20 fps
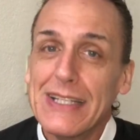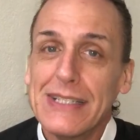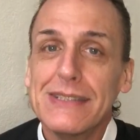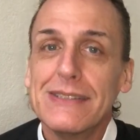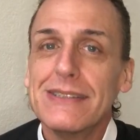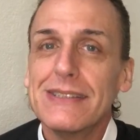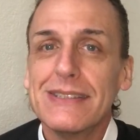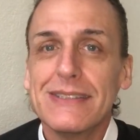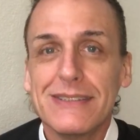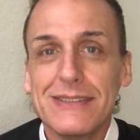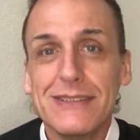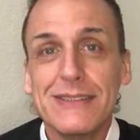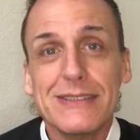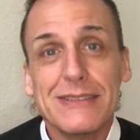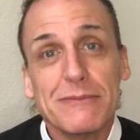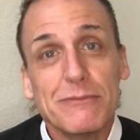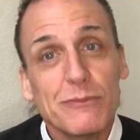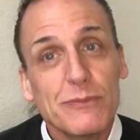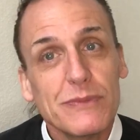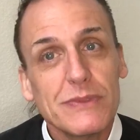yeah, yeah,
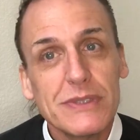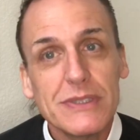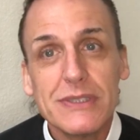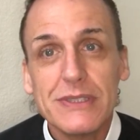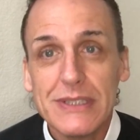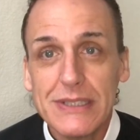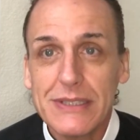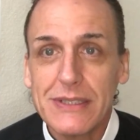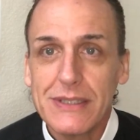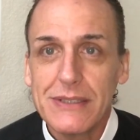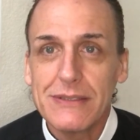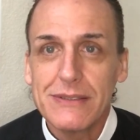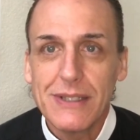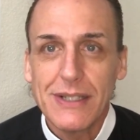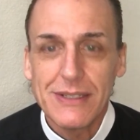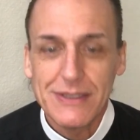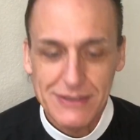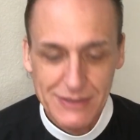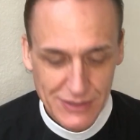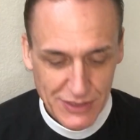
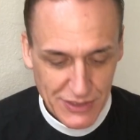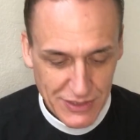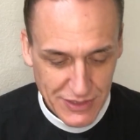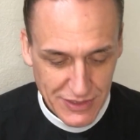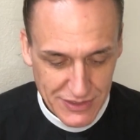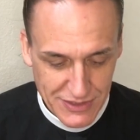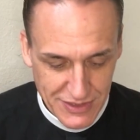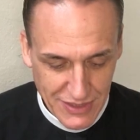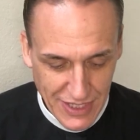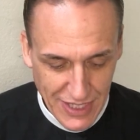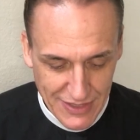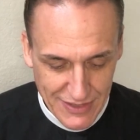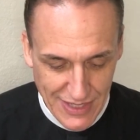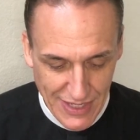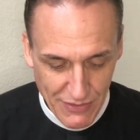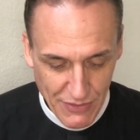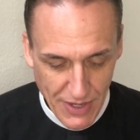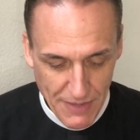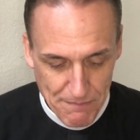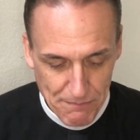you can get
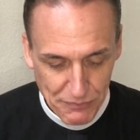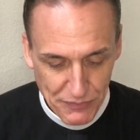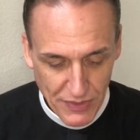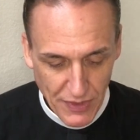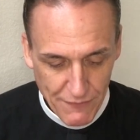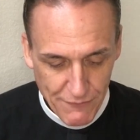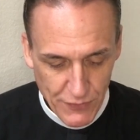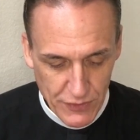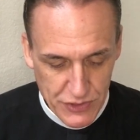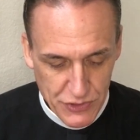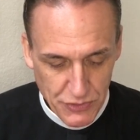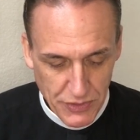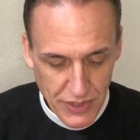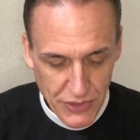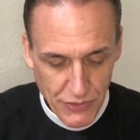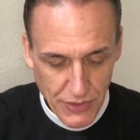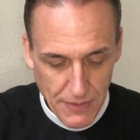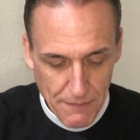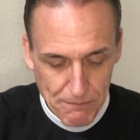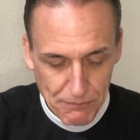that, right? Verse
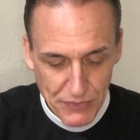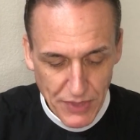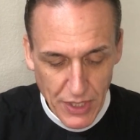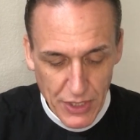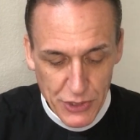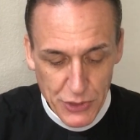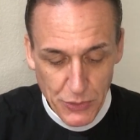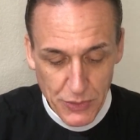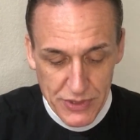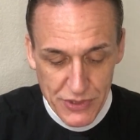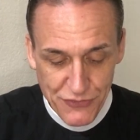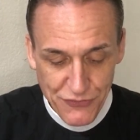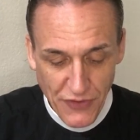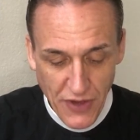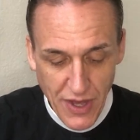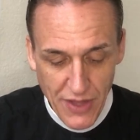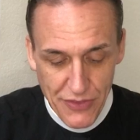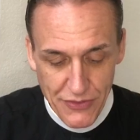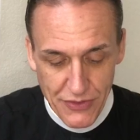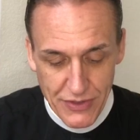23, to his
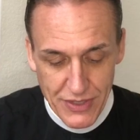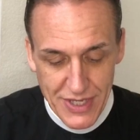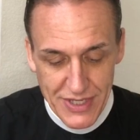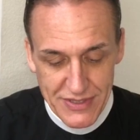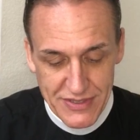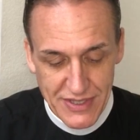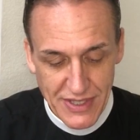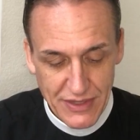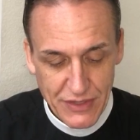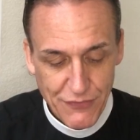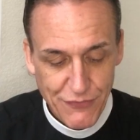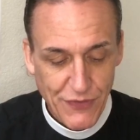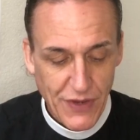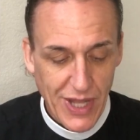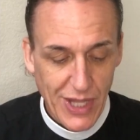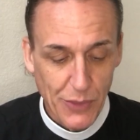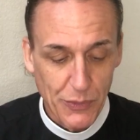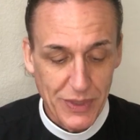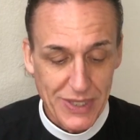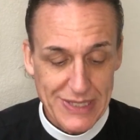father he sent the
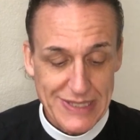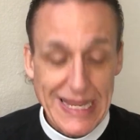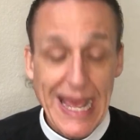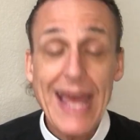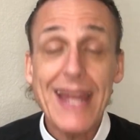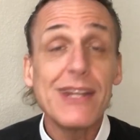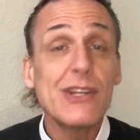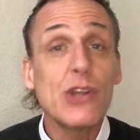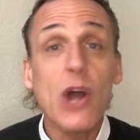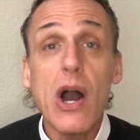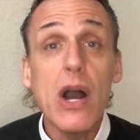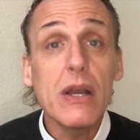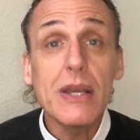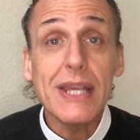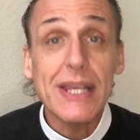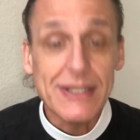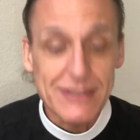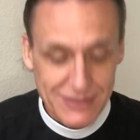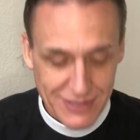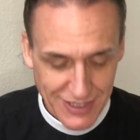following, 10
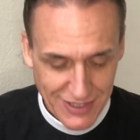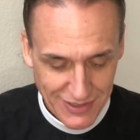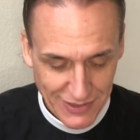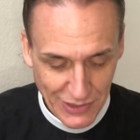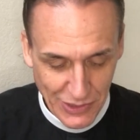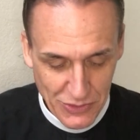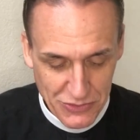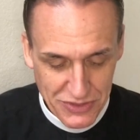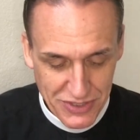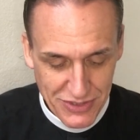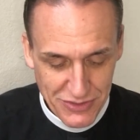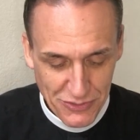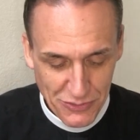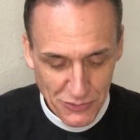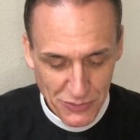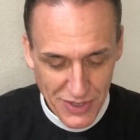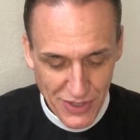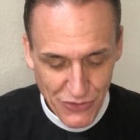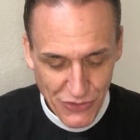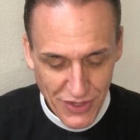donkeys loaded
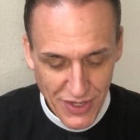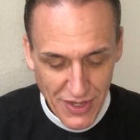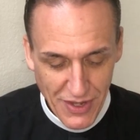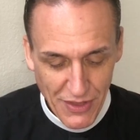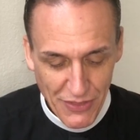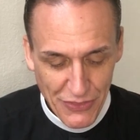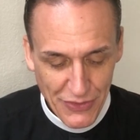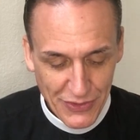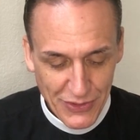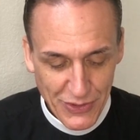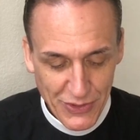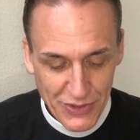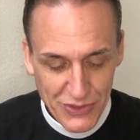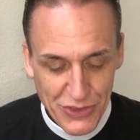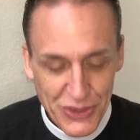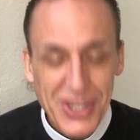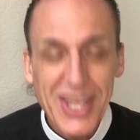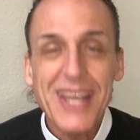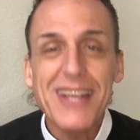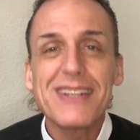with the
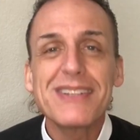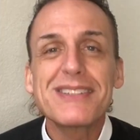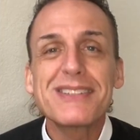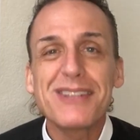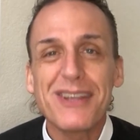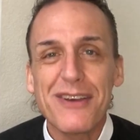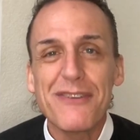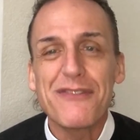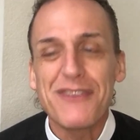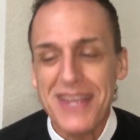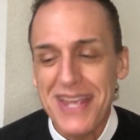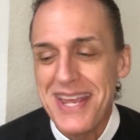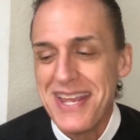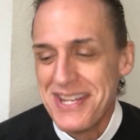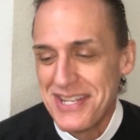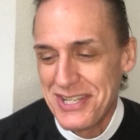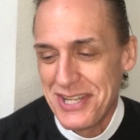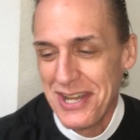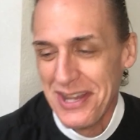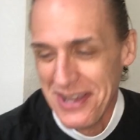good things of
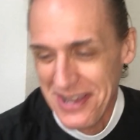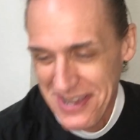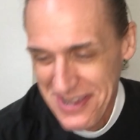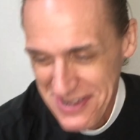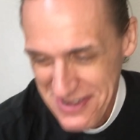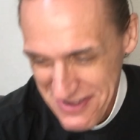Egypt.